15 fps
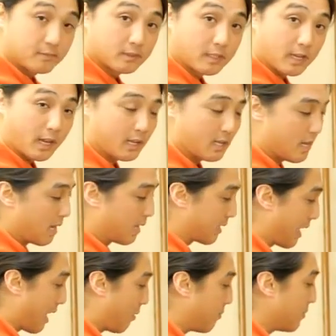Okay?
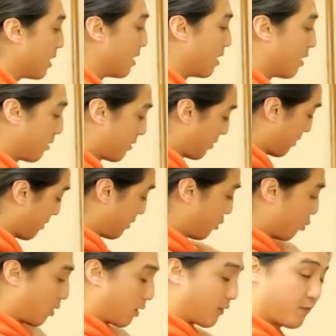Now,
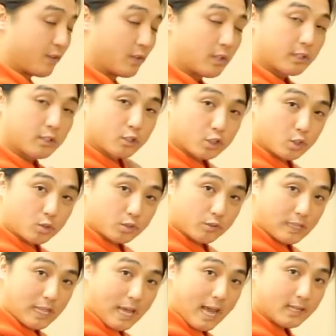you want to feel like your shoulders
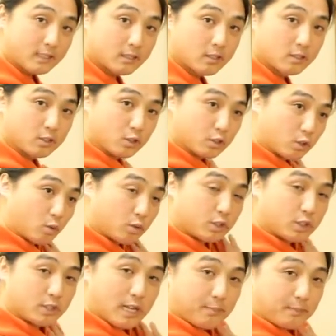relax. Your
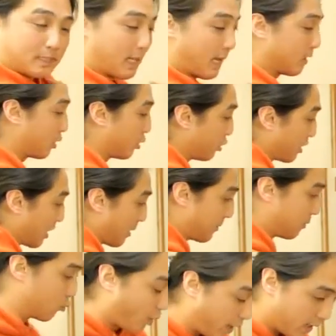shoulders should not be tense. You should
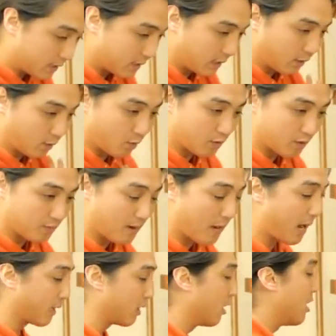not be raising and throwing your
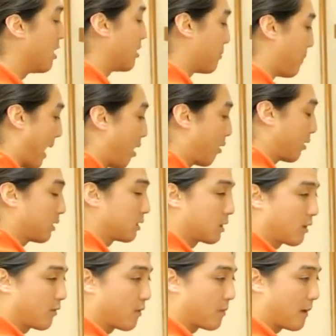body. Power doesn't
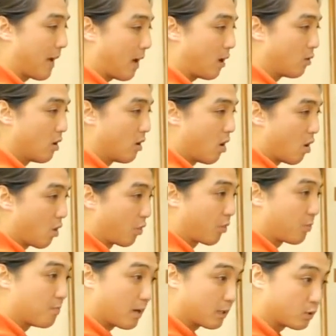come from how
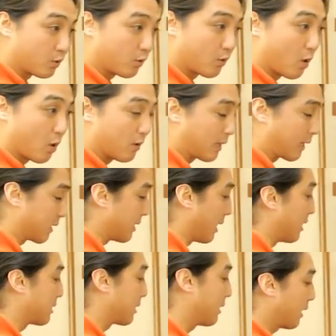much you throw, like I
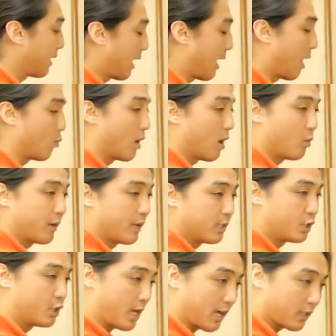said. It's how well we
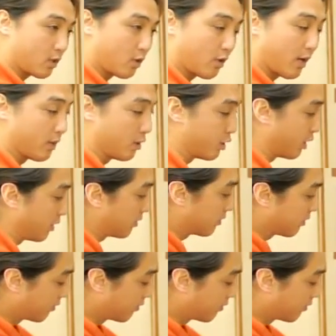inject our energy.